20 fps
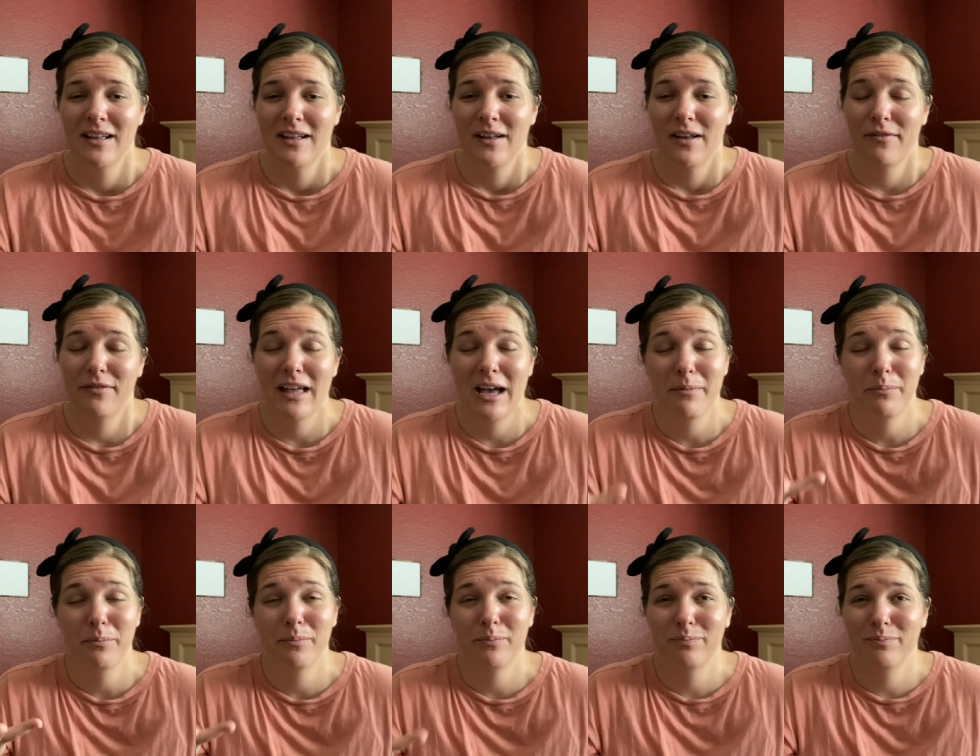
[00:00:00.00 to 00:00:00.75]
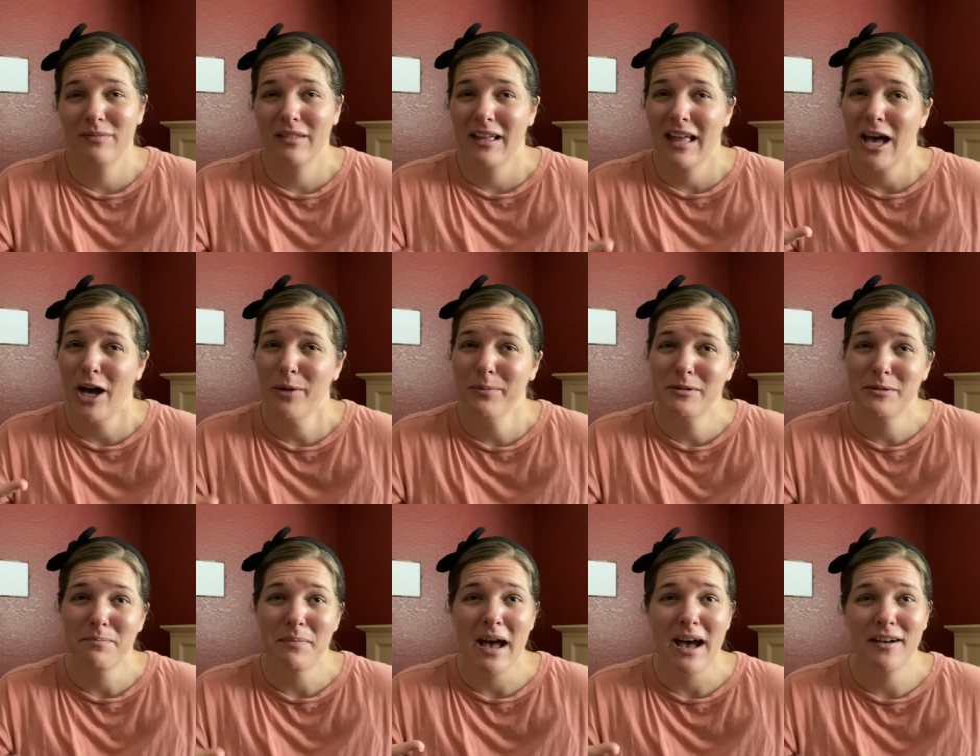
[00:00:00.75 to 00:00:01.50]
if that
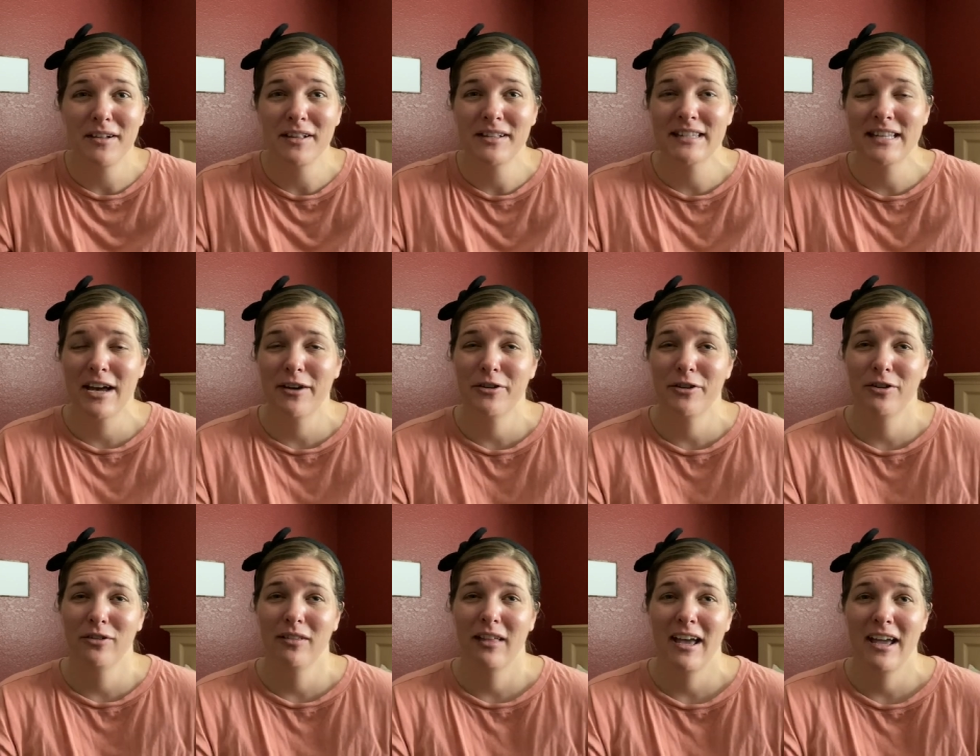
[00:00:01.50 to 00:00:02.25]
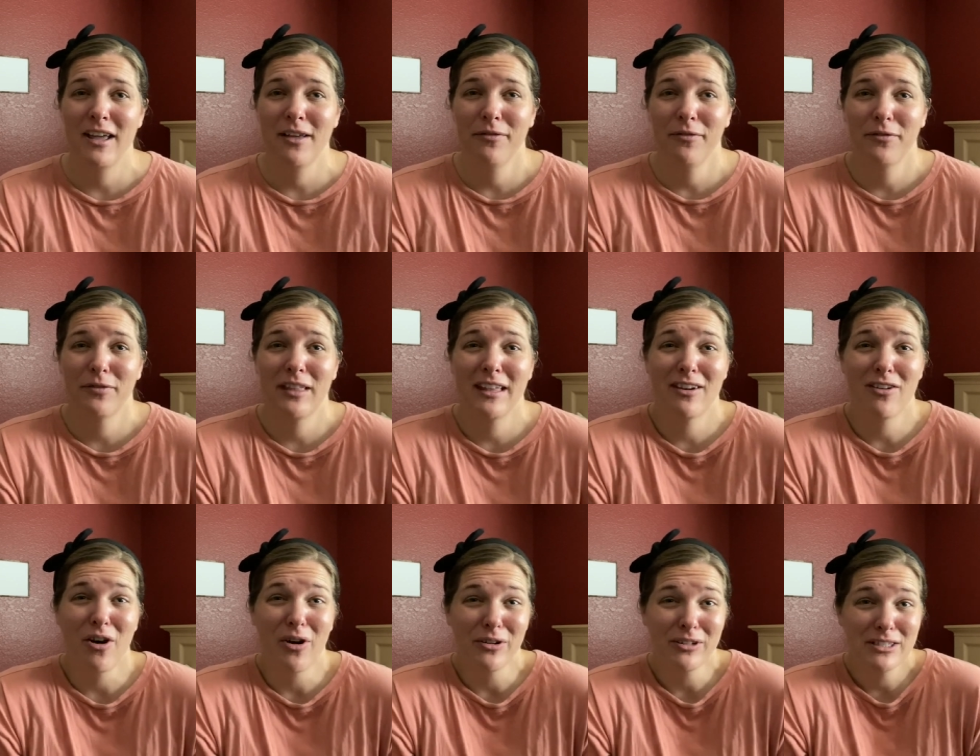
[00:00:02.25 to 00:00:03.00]
helps balance out your life,
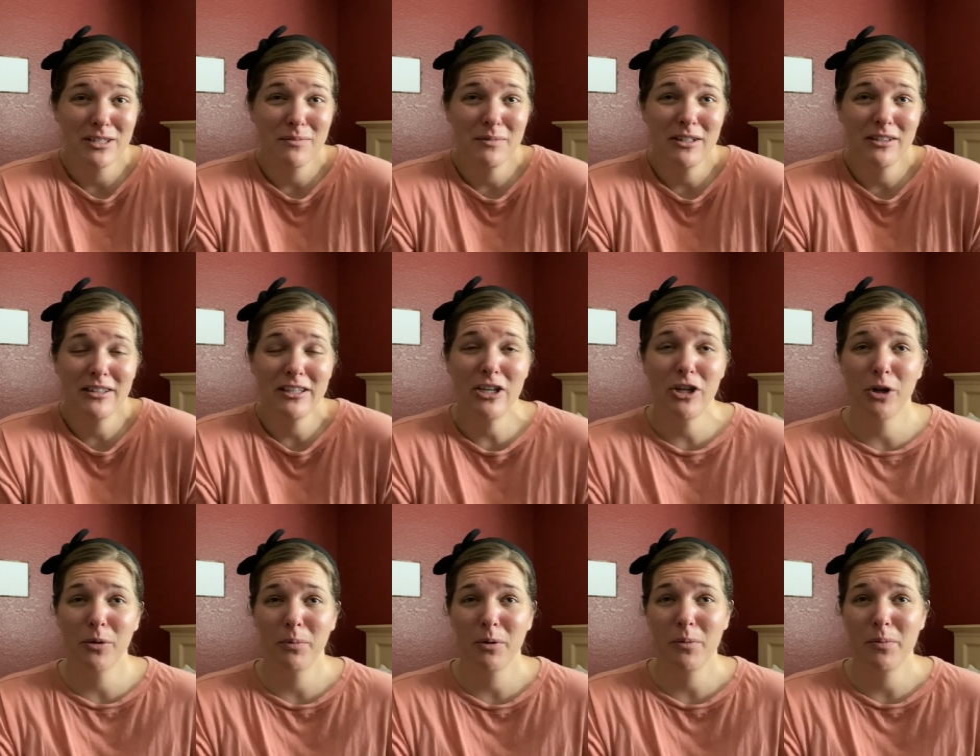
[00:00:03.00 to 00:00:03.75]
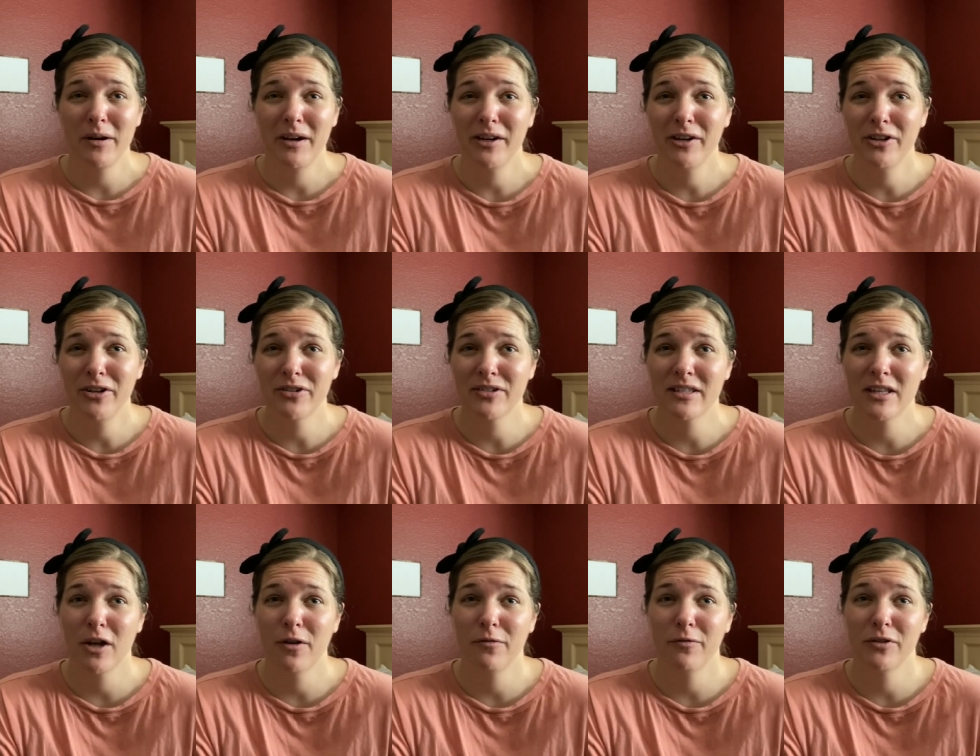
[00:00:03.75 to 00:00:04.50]
then ultimately you're preparing
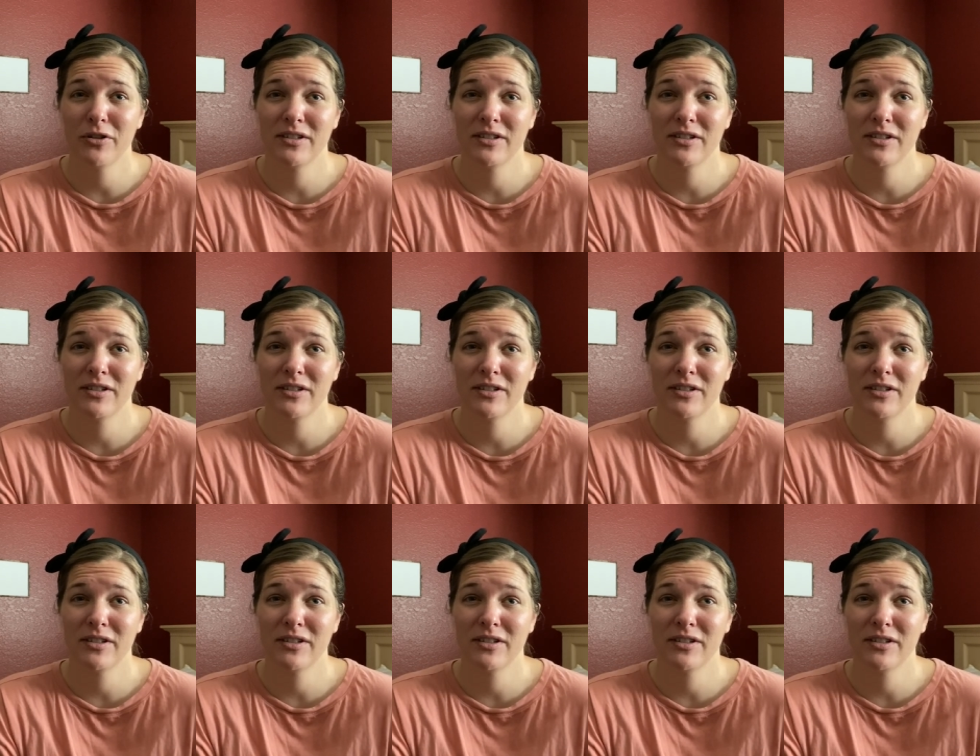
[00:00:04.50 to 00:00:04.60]
yourself for